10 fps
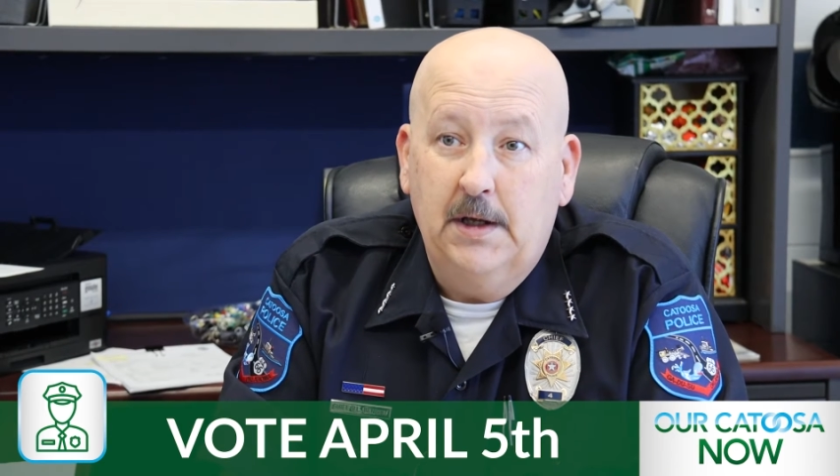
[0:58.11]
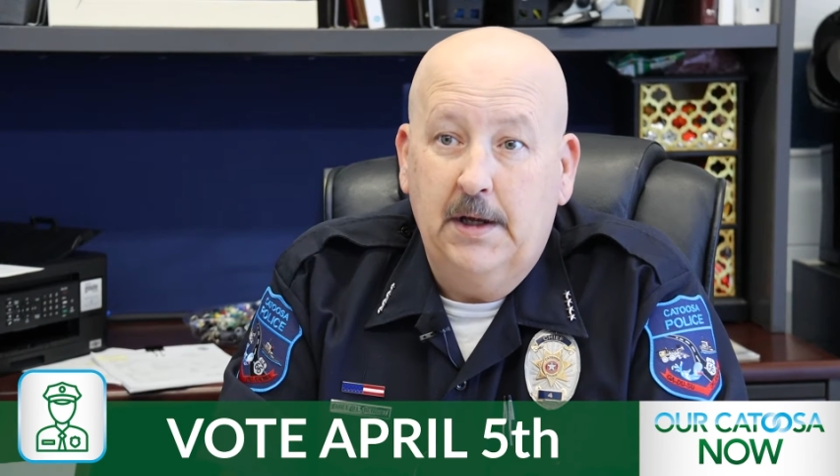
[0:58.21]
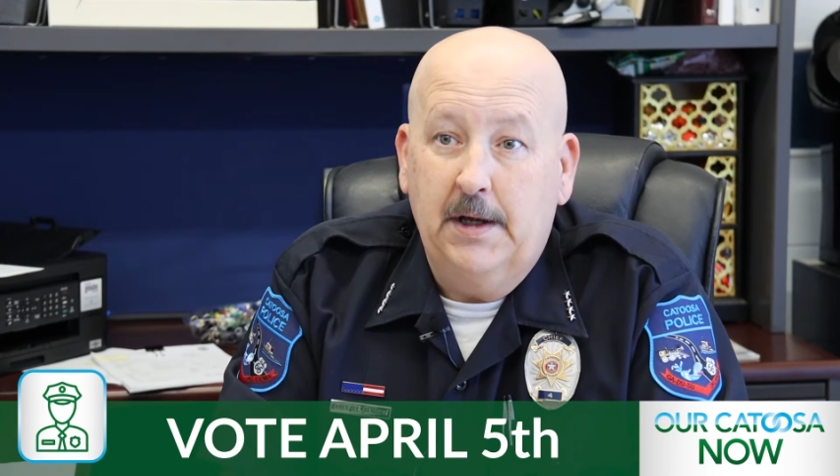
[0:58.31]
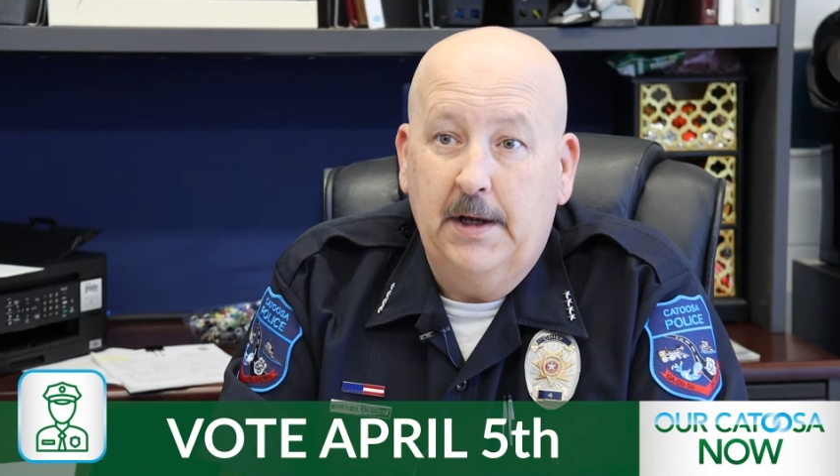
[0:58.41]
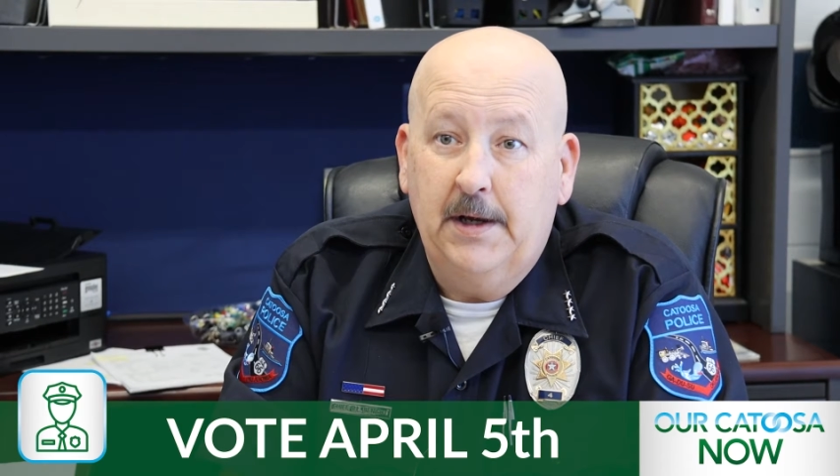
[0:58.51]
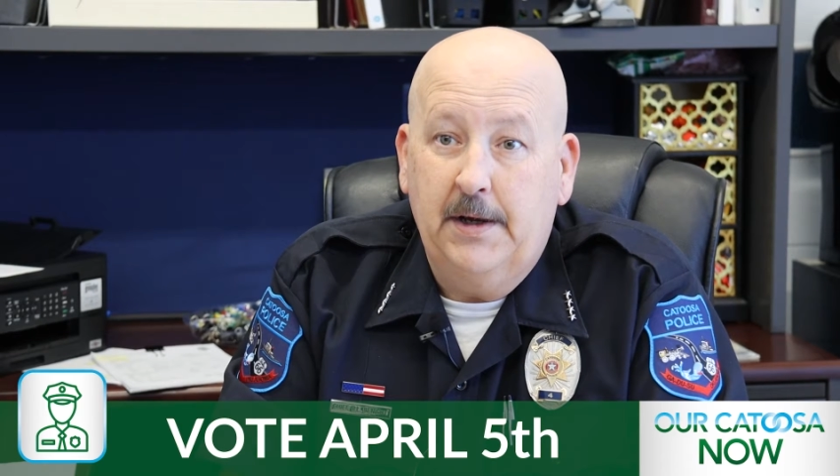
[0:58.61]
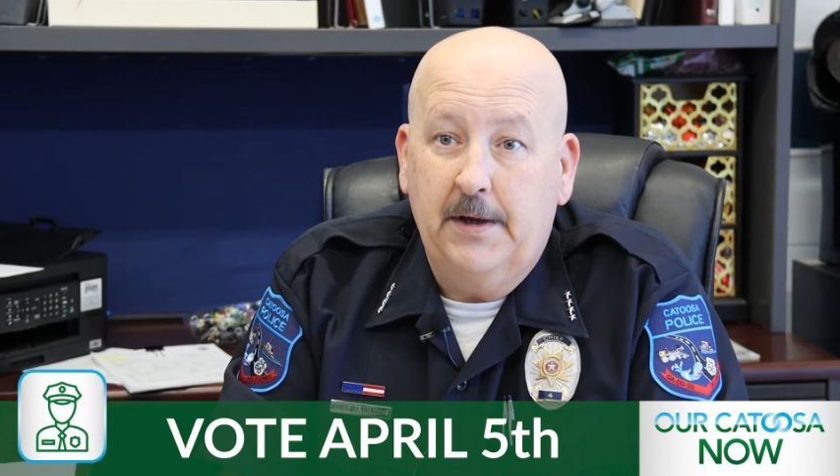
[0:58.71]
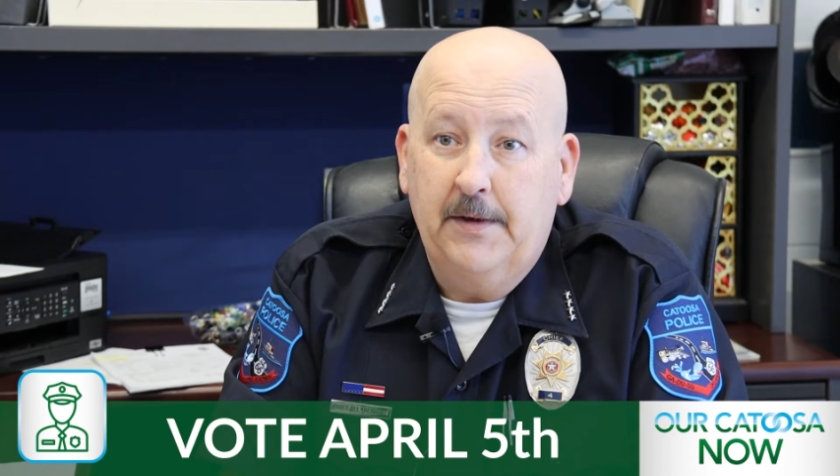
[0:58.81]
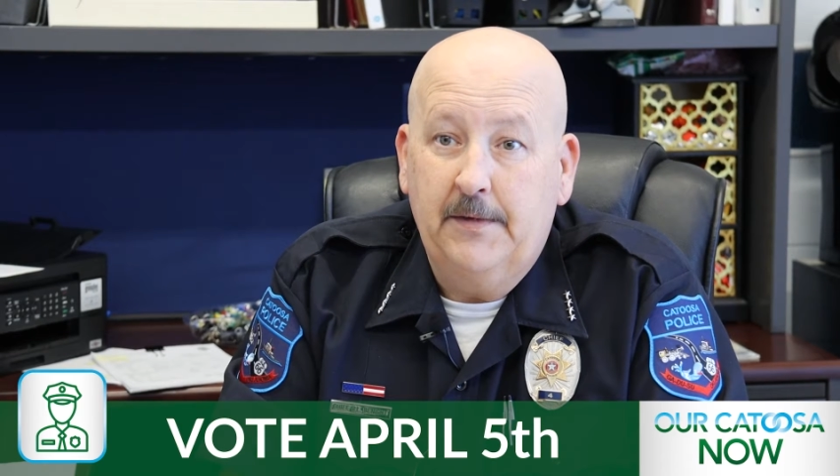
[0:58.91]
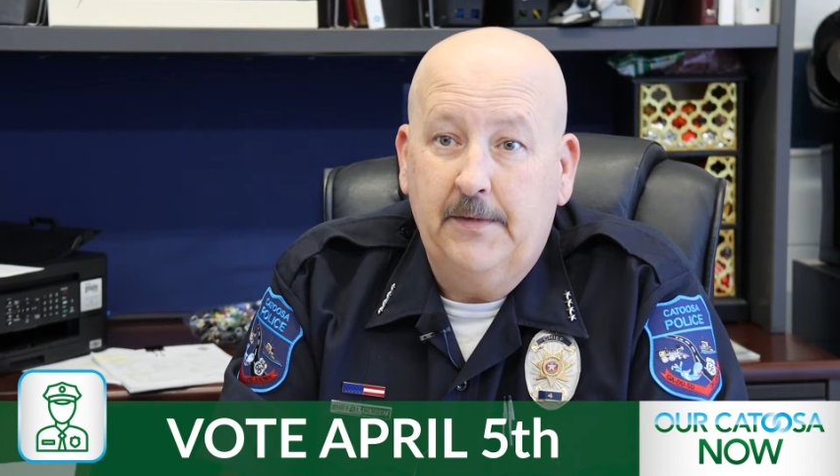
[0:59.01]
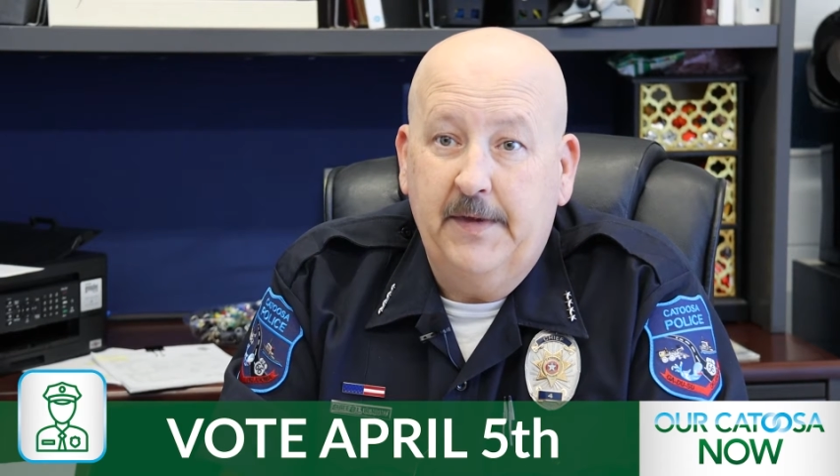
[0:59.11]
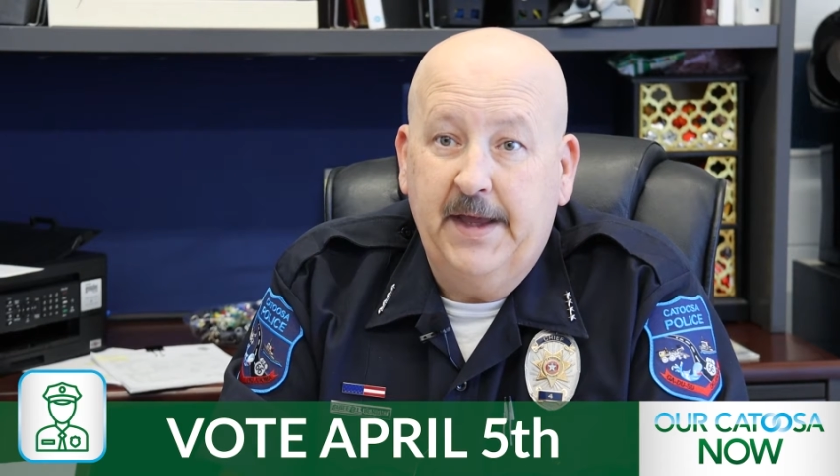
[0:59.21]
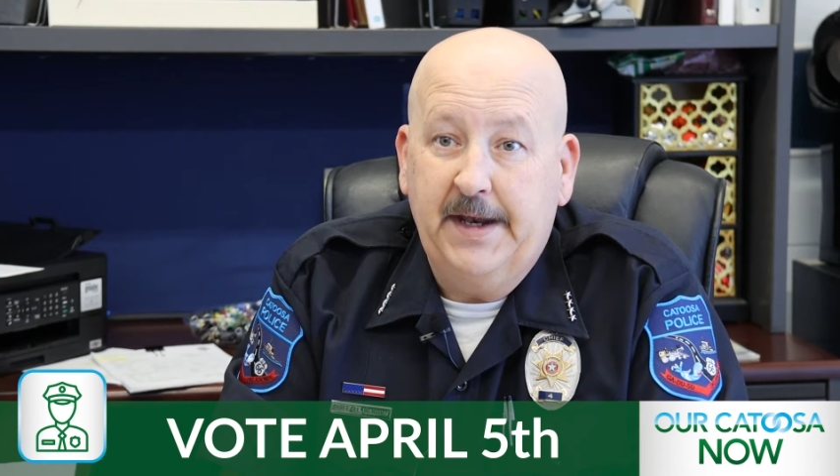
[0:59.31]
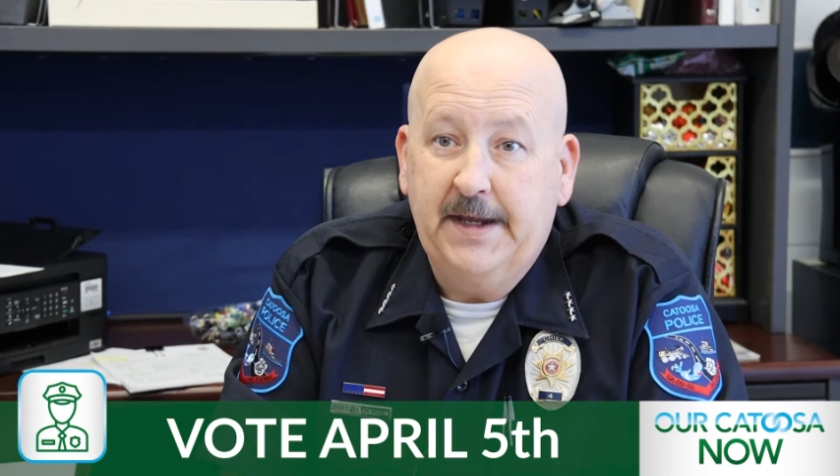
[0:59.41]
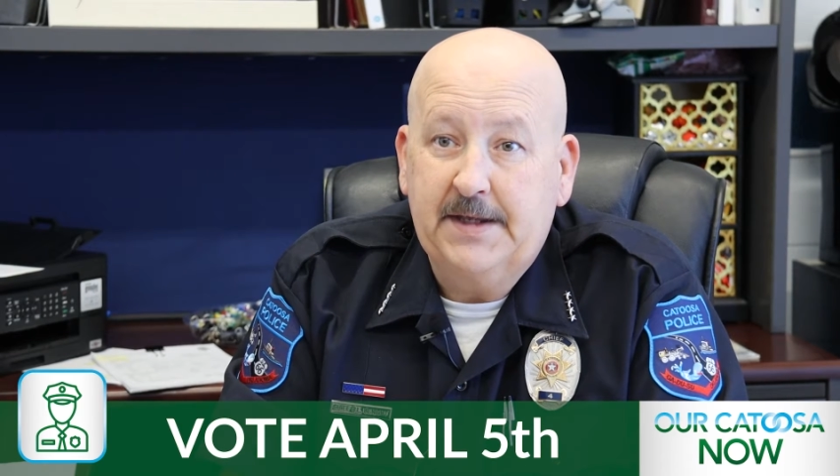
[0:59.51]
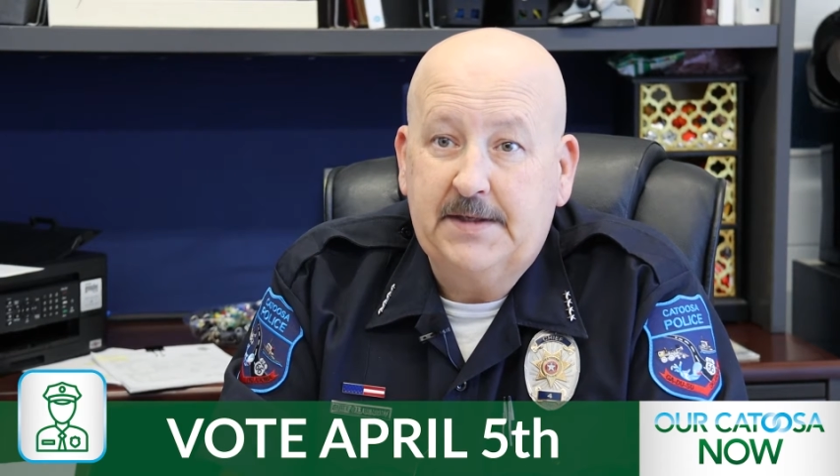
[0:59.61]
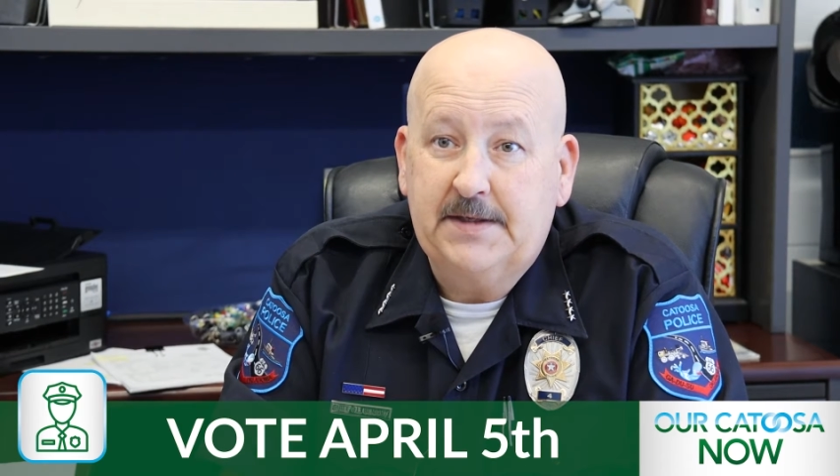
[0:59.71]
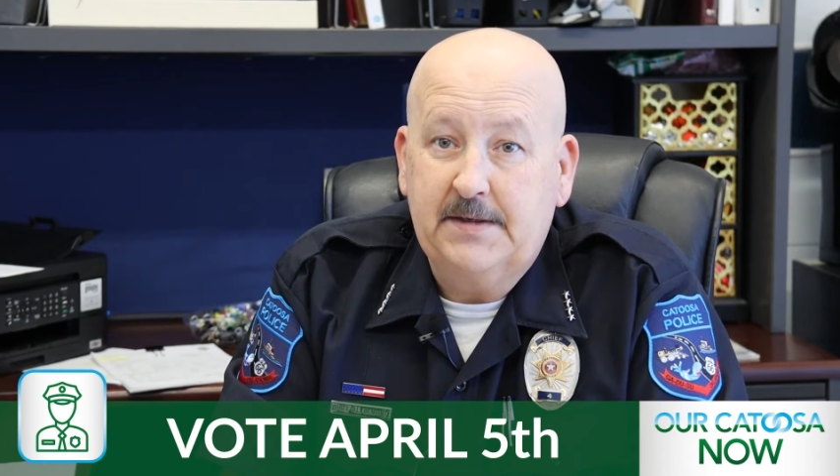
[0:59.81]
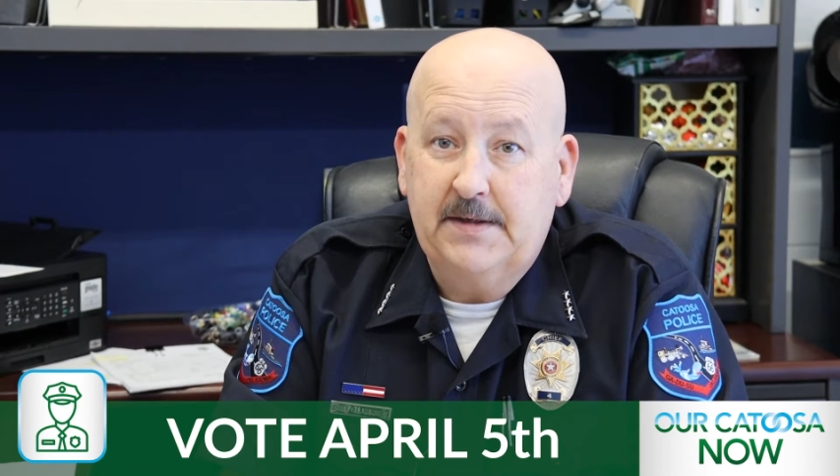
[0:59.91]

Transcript: that it's